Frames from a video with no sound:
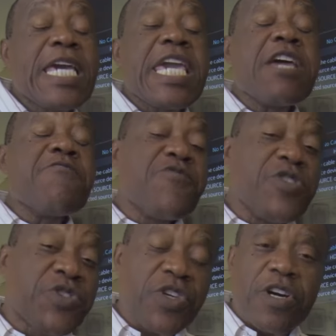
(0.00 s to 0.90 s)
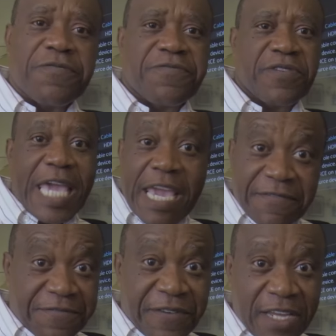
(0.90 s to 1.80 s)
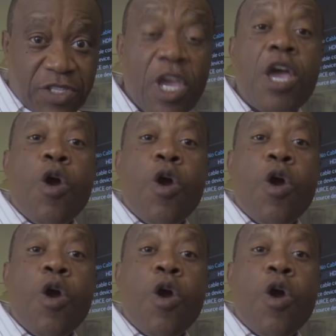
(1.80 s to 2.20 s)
in reserve in France.